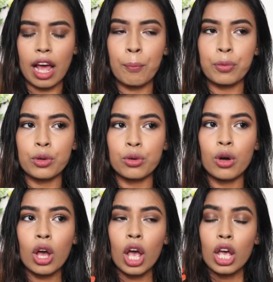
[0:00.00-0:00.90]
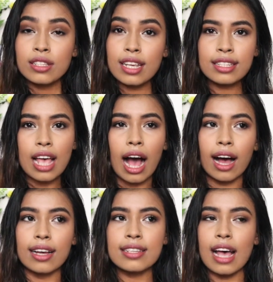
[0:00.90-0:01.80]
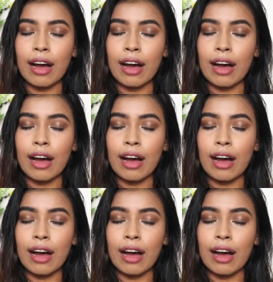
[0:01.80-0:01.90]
up to 6 hours.